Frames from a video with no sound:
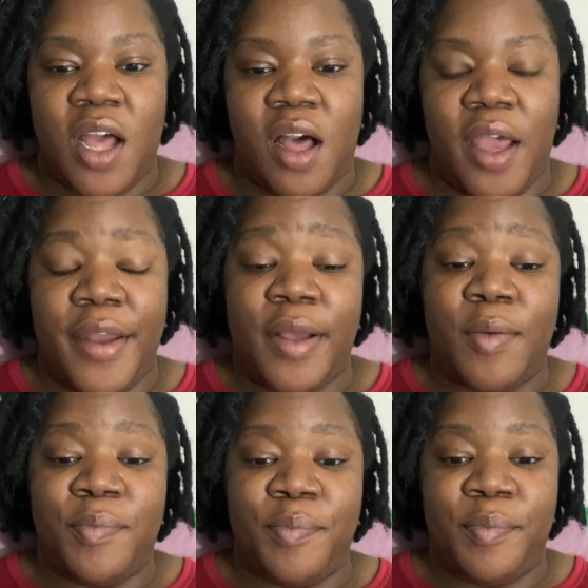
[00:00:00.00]

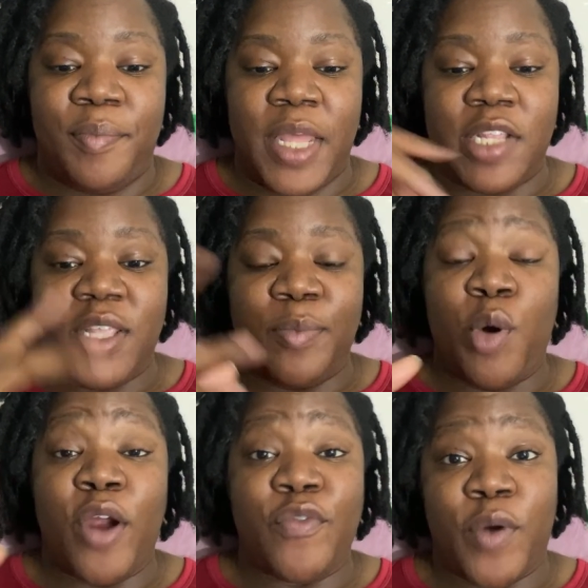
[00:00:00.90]
And it is
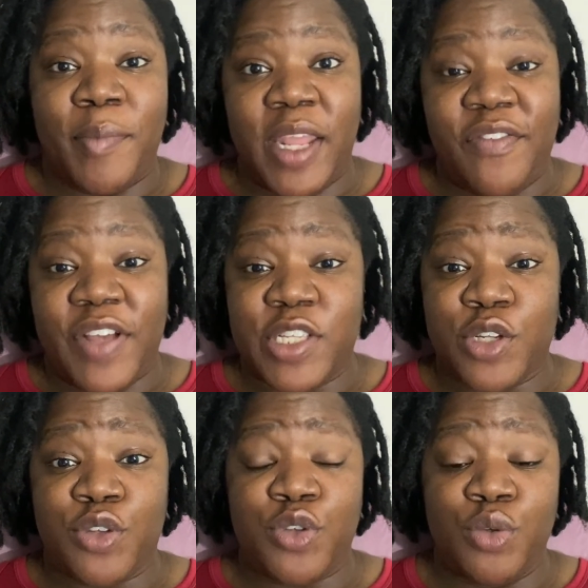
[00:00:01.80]
important for
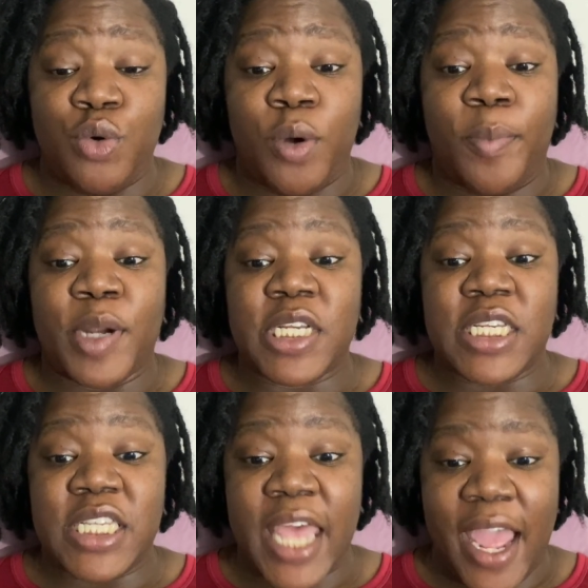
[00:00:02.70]
manifestors to
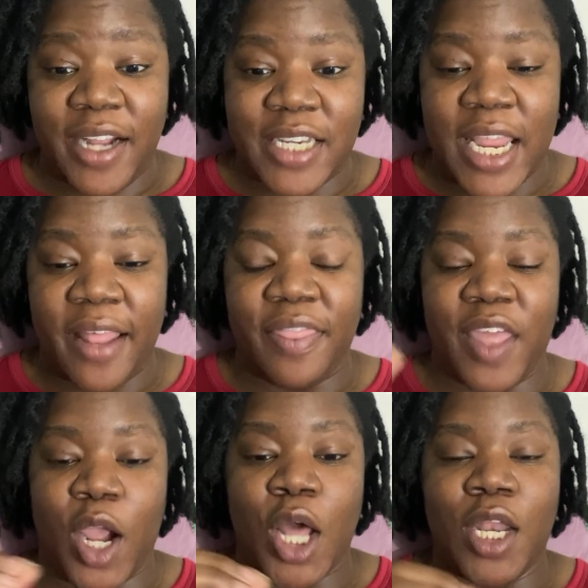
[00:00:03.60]
protect
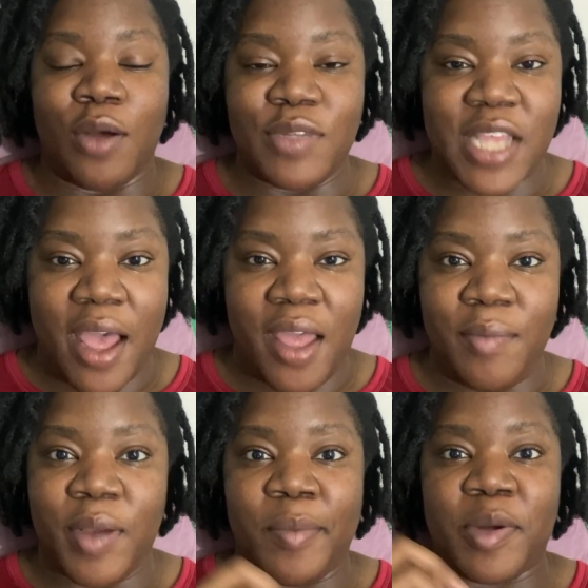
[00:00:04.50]
their alone
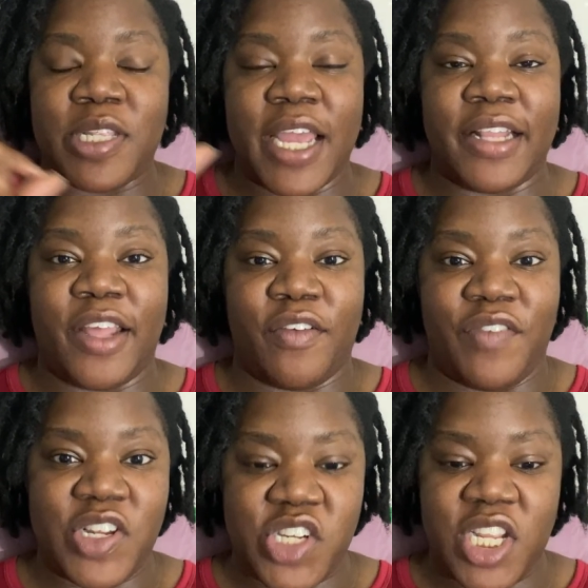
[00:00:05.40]
time, protect their
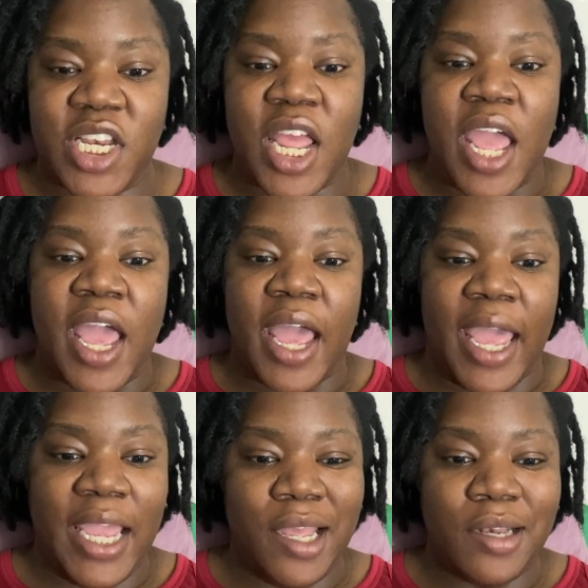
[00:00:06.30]
vision,
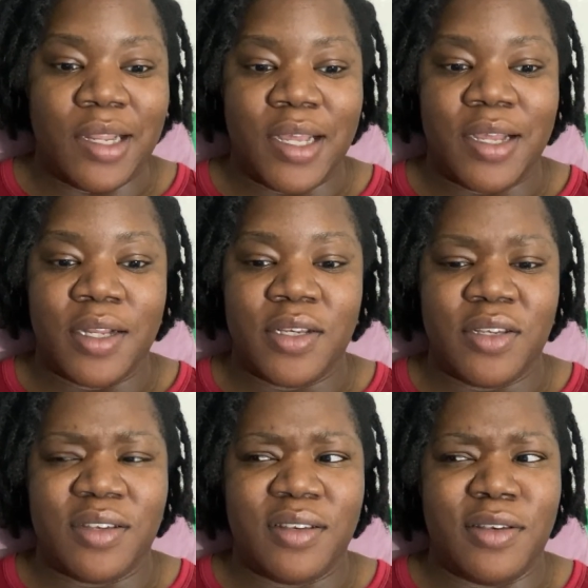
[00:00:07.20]
and
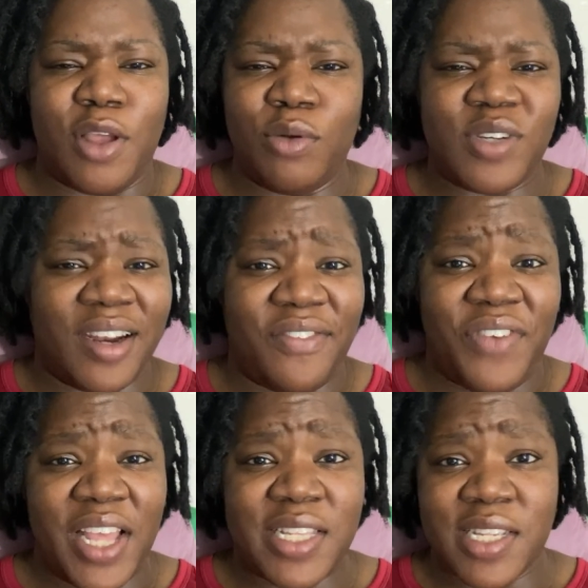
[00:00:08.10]
don't try to
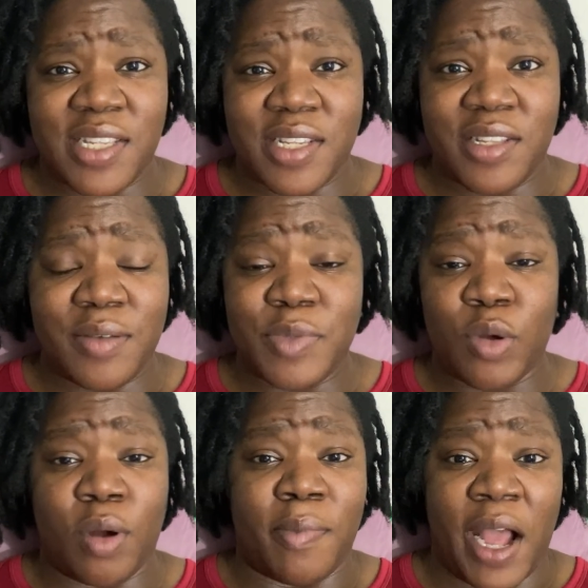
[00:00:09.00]
fit into systems
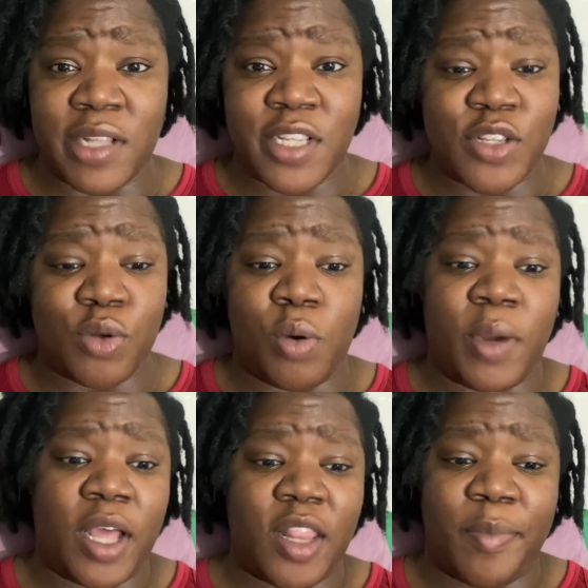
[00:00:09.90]
or boxes or
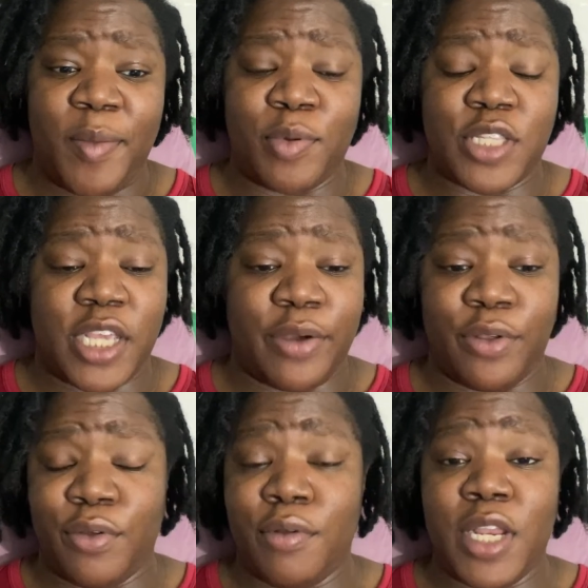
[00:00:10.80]
what other people tell
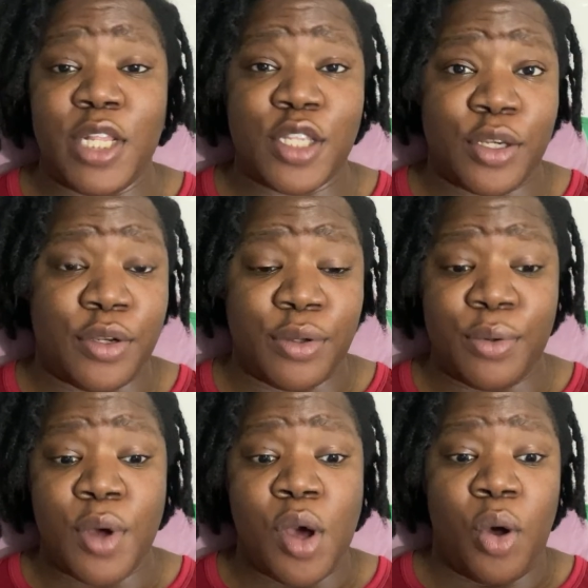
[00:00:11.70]
you need to
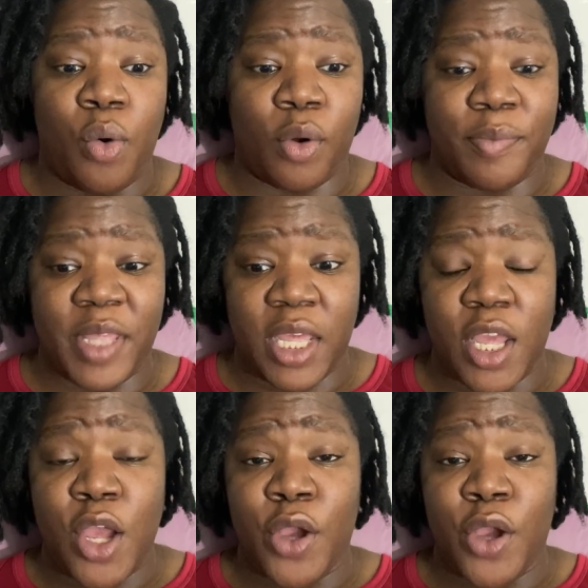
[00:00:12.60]
do or be.